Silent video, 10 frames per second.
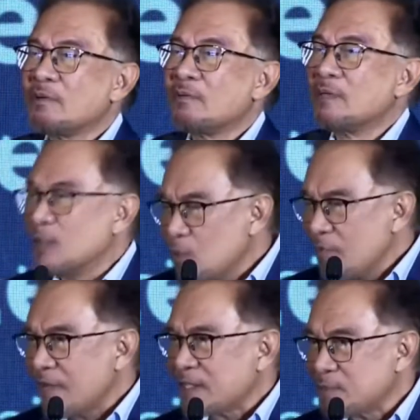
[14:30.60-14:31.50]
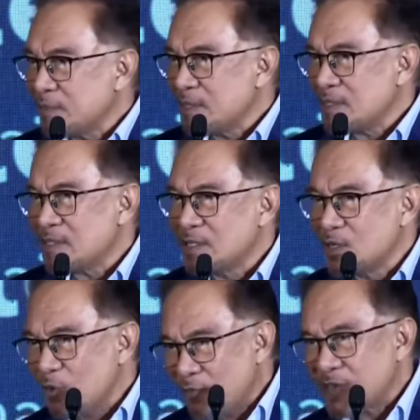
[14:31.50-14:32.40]
new investments,
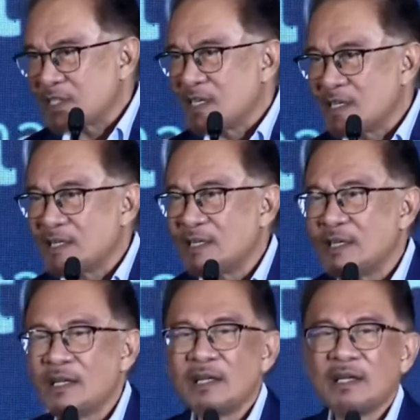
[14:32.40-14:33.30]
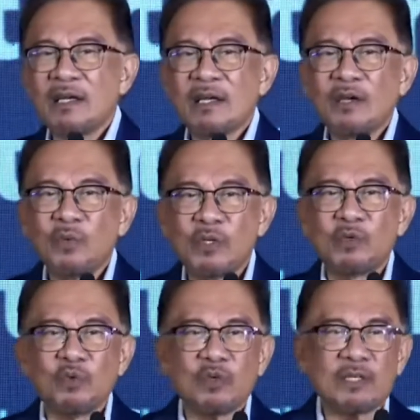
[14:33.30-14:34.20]
new facility, which
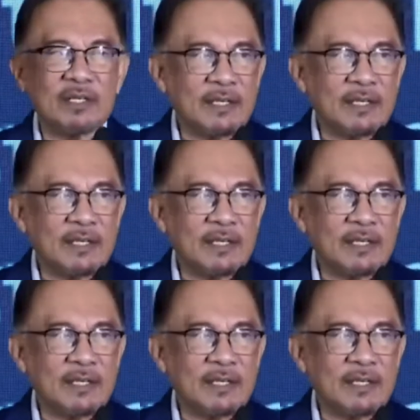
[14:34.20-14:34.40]
would